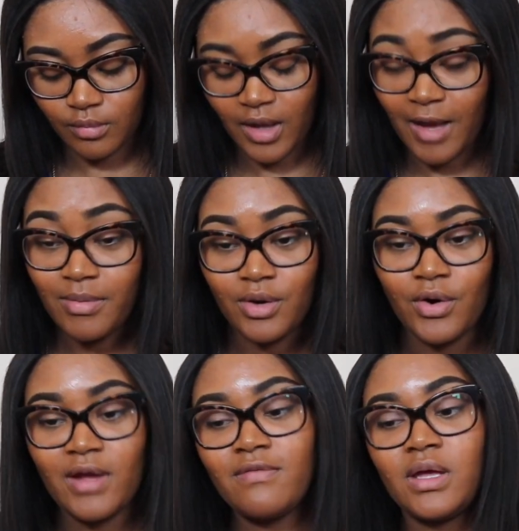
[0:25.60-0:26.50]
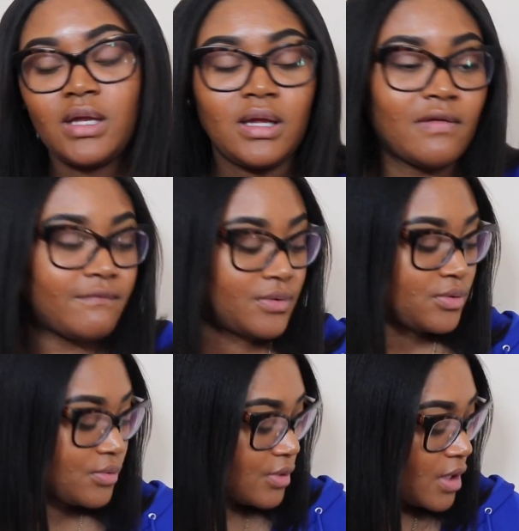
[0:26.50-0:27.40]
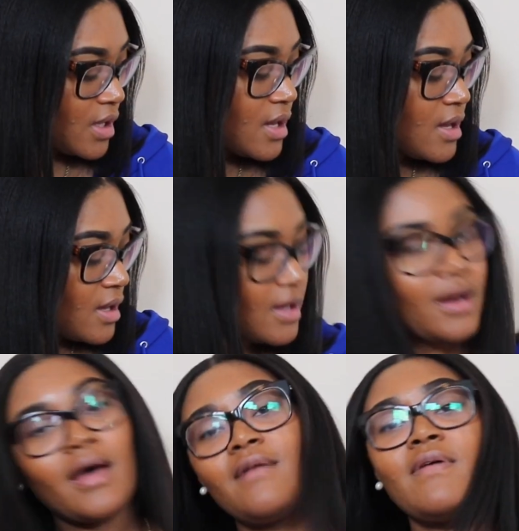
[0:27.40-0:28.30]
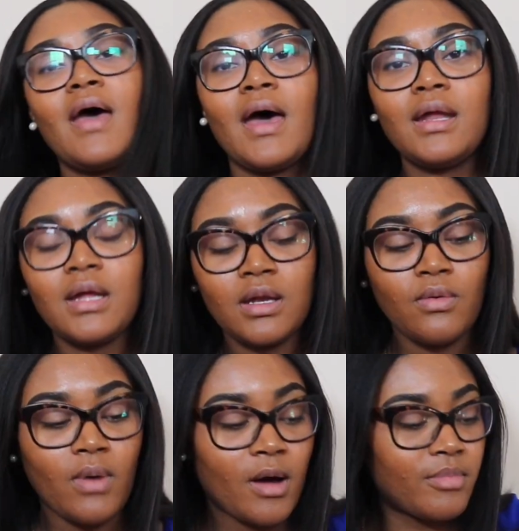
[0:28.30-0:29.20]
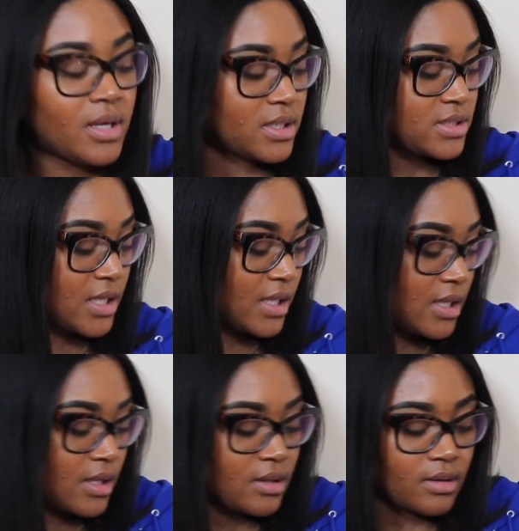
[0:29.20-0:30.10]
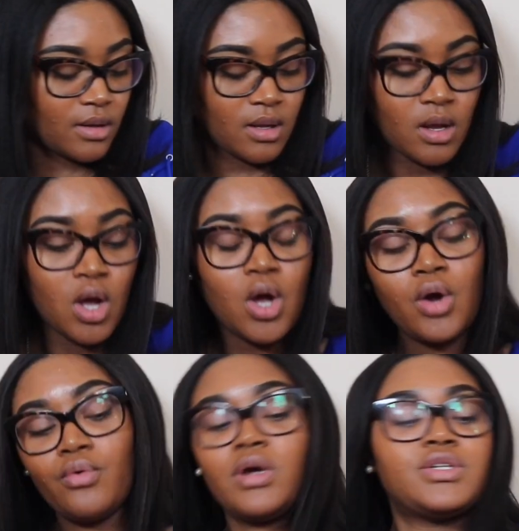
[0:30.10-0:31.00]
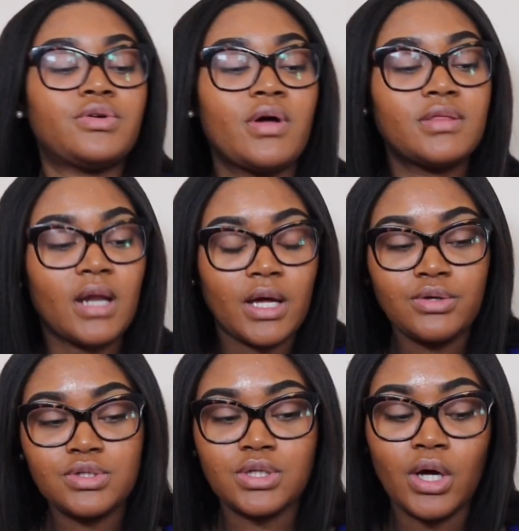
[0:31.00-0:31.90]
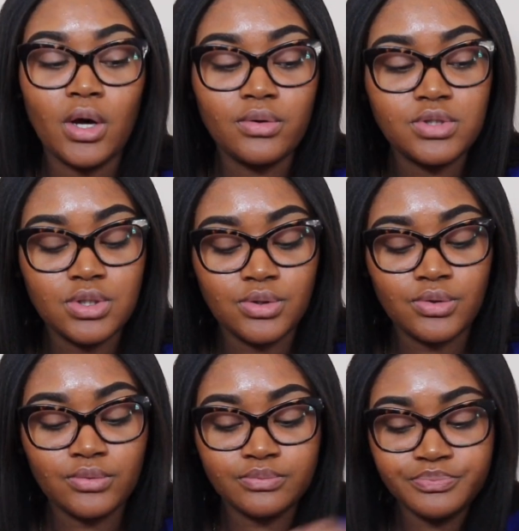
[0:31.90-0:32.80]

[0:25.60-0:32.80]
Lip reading: I've been craving Indian food, and I haven't had it in a while because the Indian restaurant that I used to go to